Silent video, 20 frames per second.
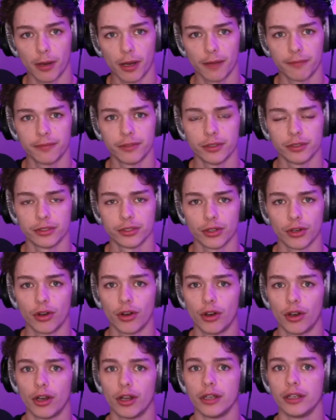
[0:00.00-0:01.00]
filter
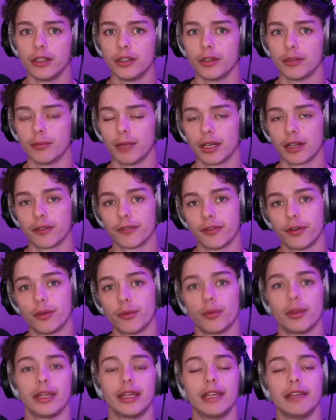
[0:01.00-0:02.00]
on your microphone,
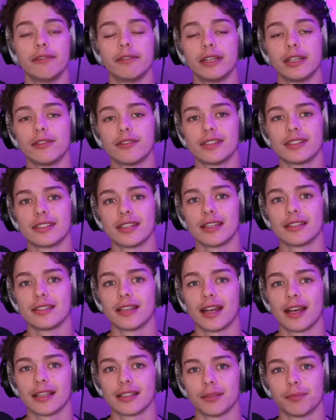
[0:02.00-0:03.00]
even if it says it
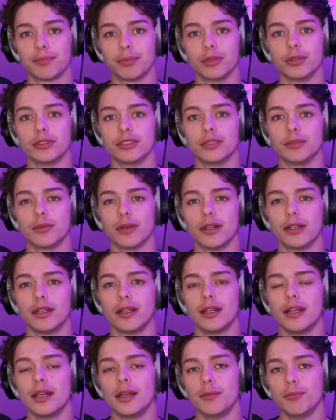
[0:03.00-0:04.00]
has a built-in one,
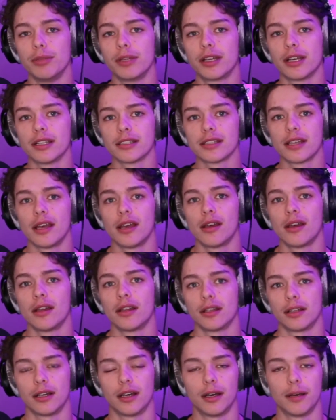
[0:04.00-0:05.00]
because
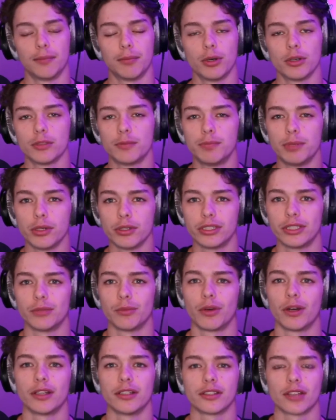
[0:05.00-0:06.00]
most built-in
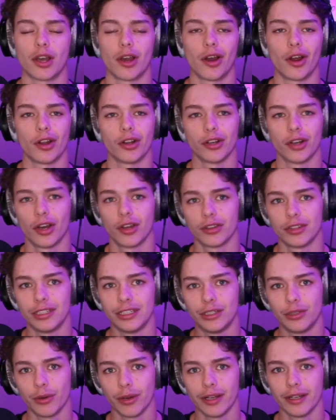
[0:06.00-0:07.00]
ones are not the
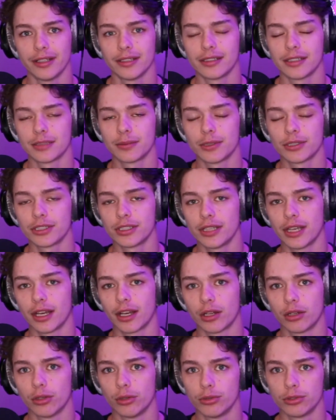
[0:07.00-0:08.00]
greatest, especially at
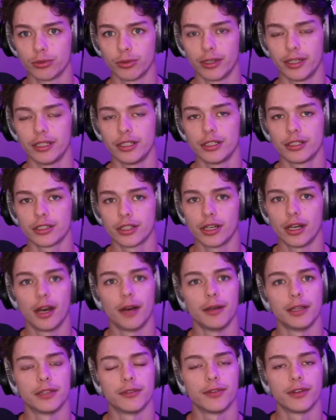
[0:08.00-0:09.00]
close range.
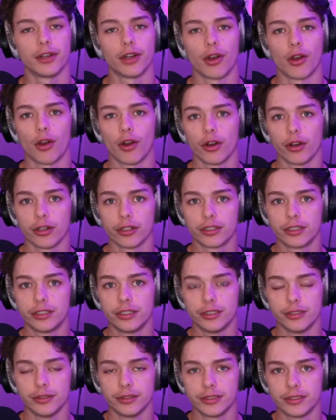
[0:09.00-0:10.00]
It's very hard to
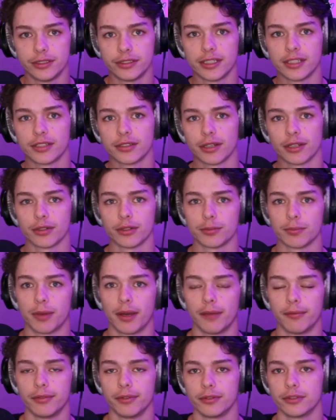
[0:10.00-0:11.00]
censor out those
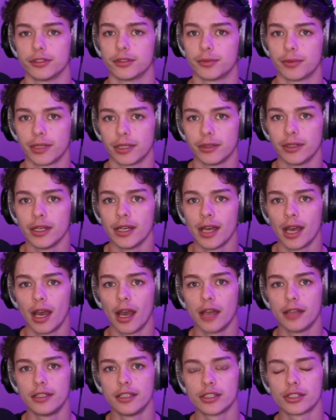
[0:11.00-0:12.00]
pop filters without
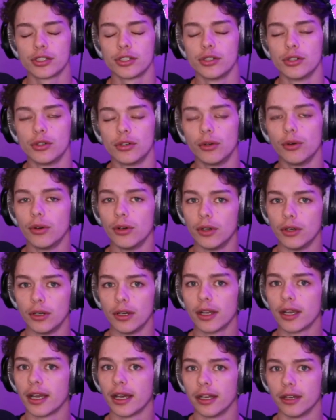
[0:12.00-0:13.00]
additional
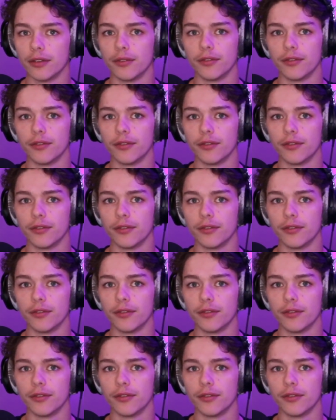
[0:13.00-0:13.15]
kind of